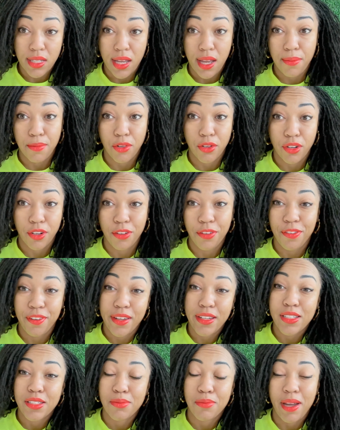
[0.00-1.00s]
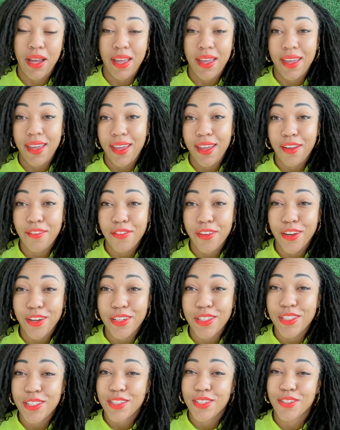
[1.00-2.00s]
I'm gonna finish my hair
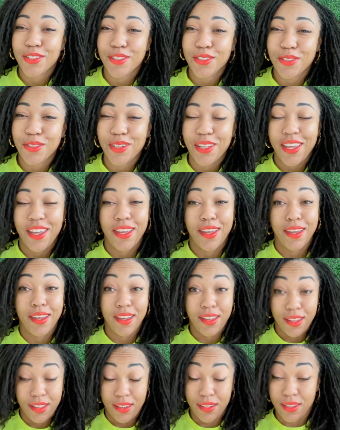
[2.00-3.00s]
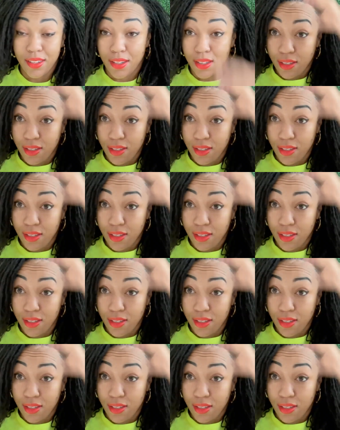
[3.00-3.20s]
very soon, and